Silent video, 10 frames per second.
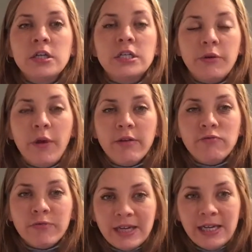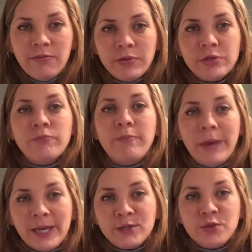So I really would
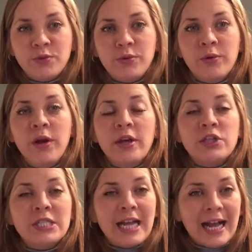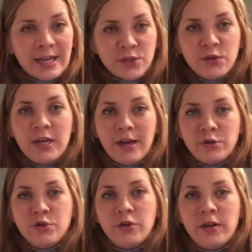make sure, just add on an
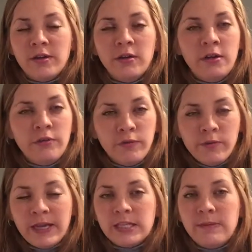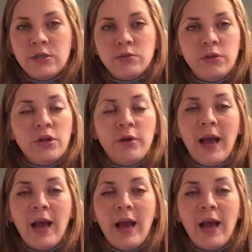extra 4 weeks to make sure,